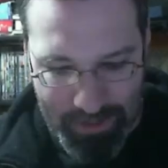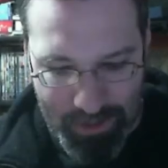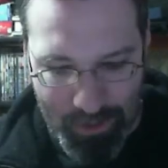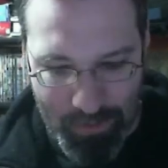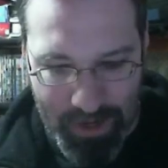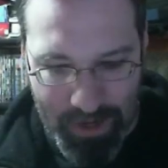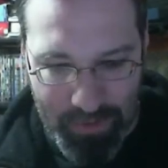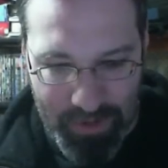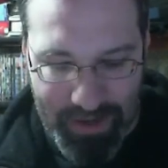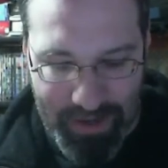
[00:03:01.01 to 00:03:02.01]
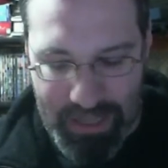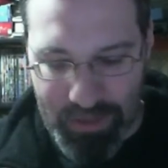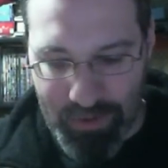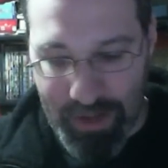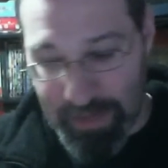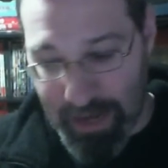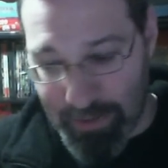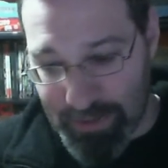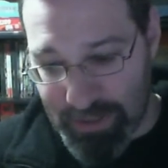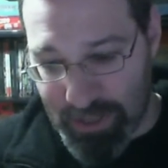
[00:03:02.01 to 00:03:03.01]
Tomb Raider when you were at E3, I mean, I
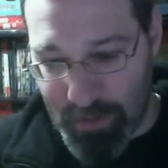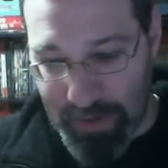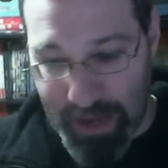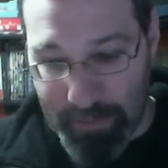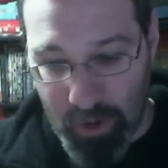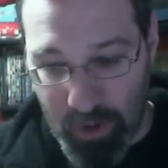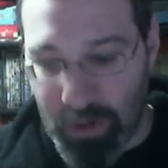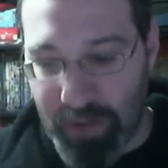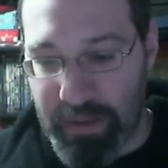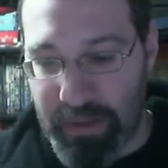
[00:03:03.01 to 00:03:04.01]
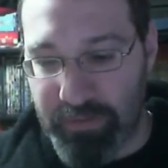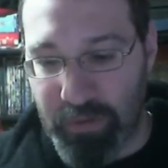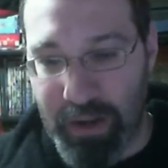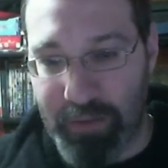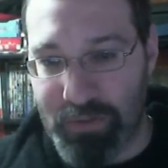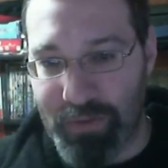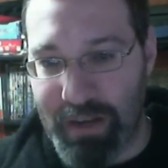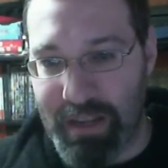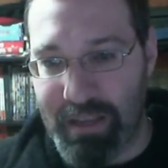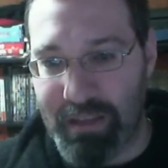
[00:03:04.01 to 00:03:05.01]
wasn't there, but I'm going off base of what I was
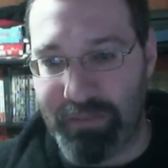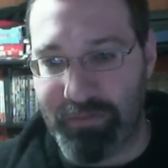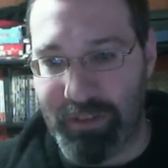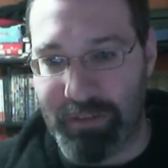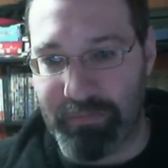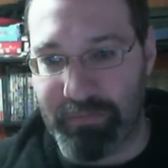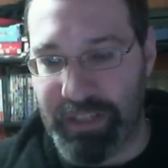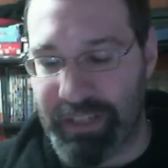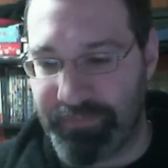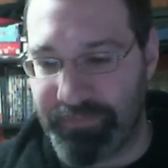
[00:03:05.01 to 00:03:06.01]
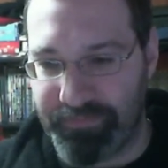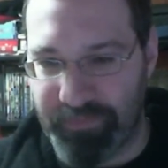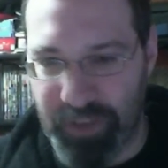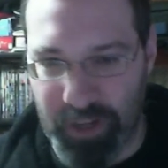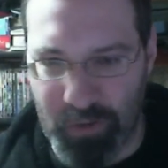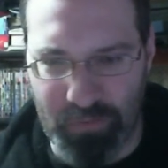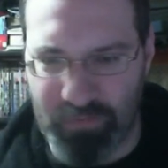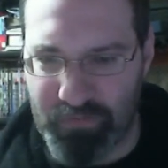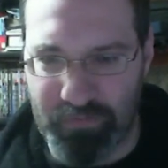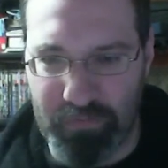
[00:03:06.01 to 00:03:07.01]
reading from
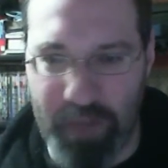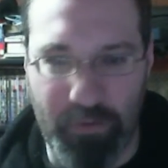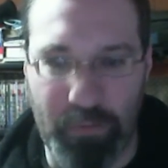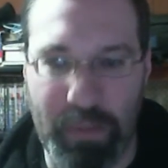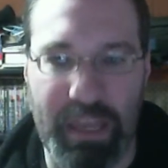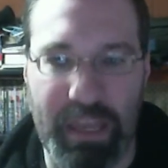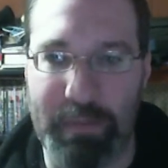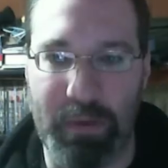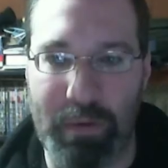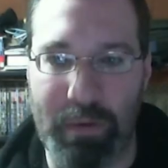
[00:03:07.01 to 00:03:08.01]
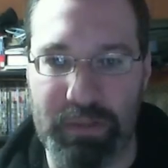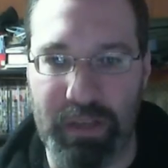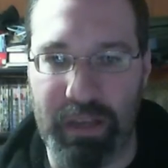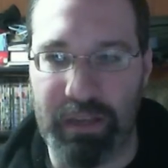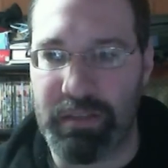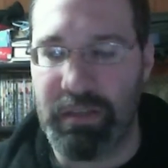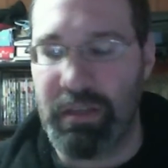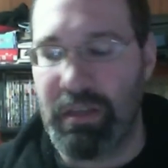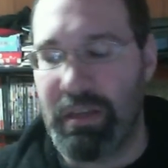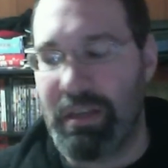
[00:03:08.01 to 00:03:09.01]
every gaming website.
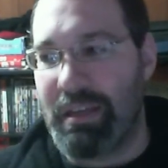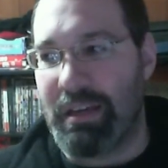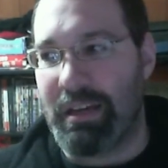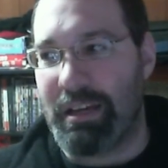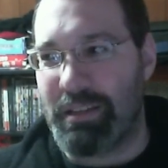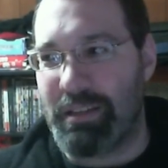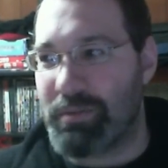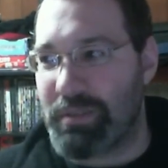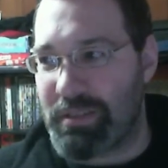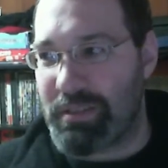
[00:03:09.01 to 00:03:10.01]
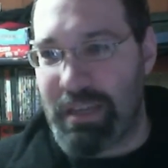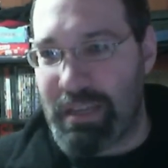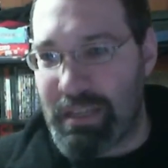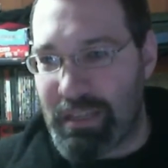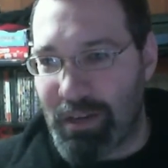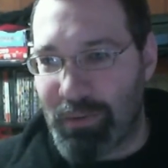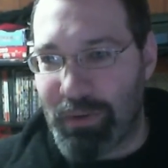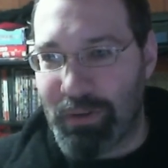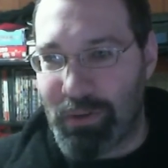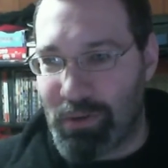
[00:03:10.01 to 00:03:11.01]
There was a scene in there
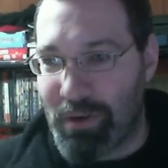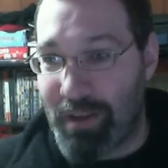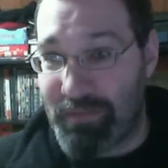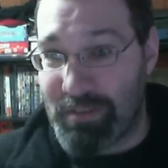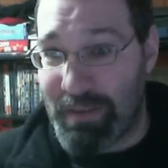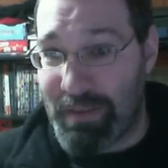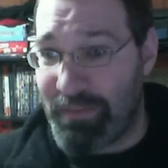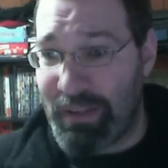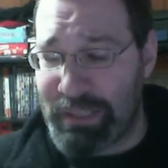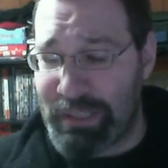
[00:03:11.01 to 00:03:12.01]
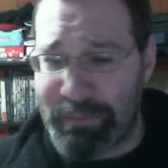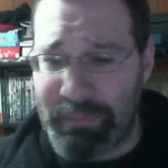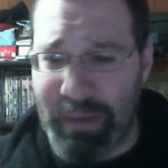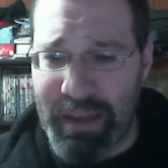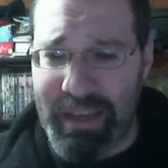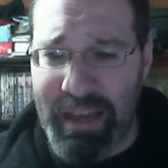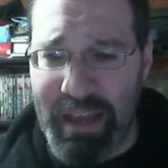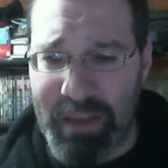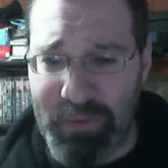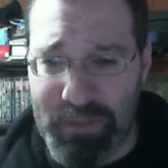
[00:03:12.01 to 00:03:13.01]
where Lara Croft is being felt up by a
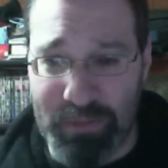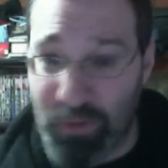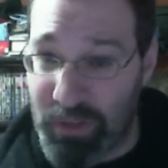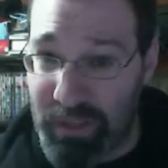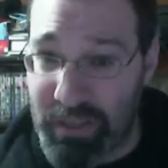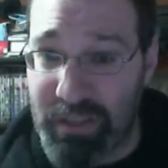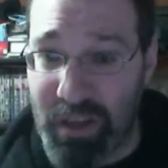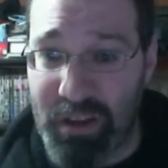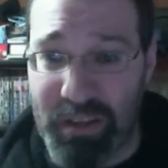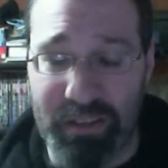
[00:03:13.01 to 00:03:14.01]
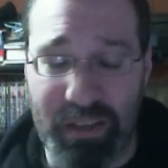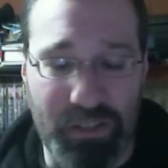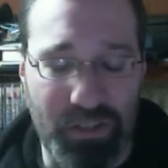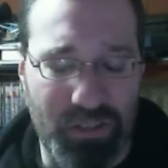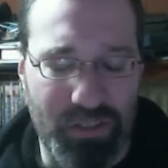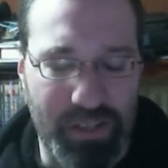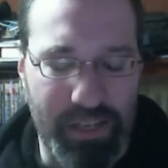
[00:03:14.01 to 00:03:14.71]
guy with some really naughty intentions,